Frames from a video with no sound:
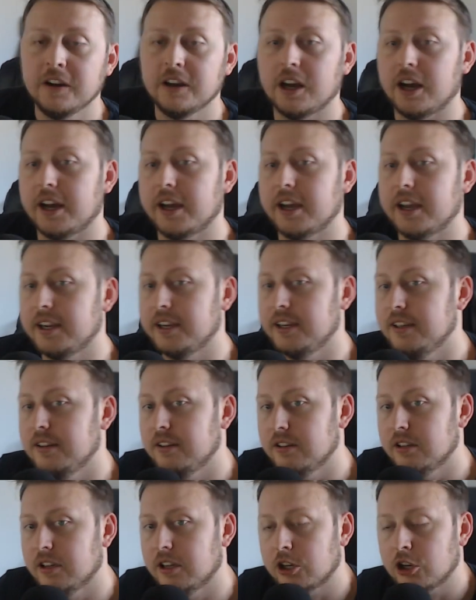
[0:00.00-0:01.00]
I
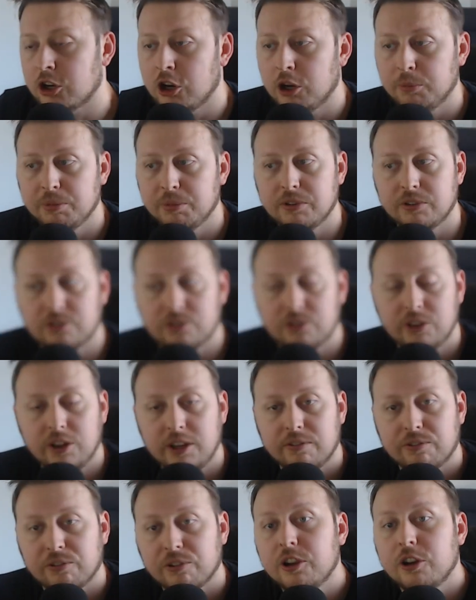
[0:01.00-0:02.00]
Accomplish
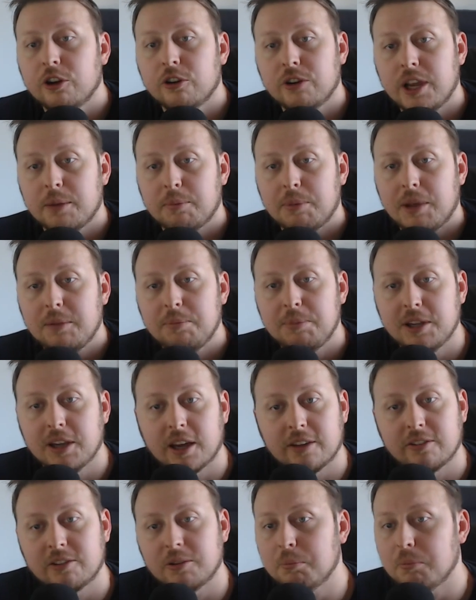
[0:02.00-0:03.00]
the FreeCodeCamp
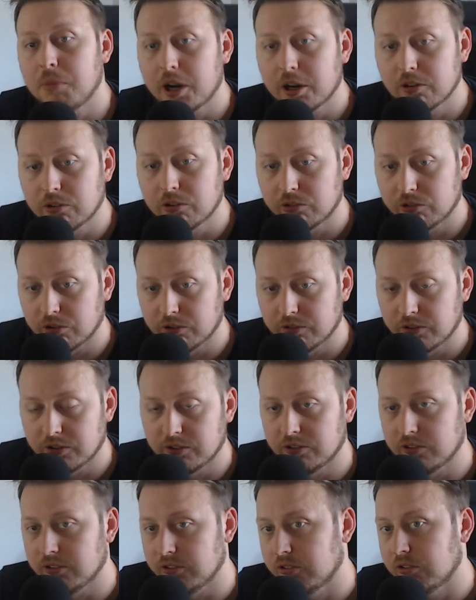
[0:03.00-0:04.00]
APIs and
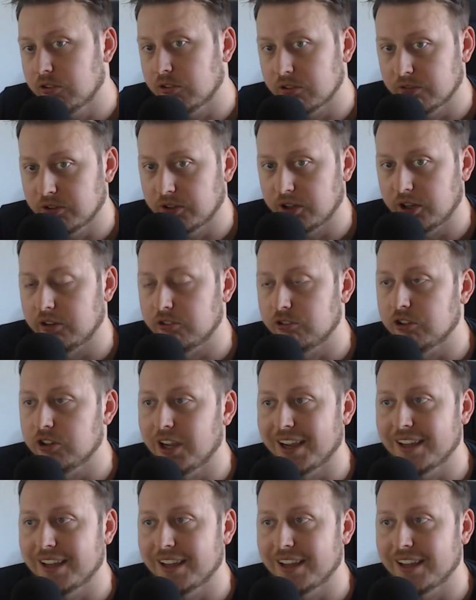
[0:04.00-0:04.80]
microservices certification.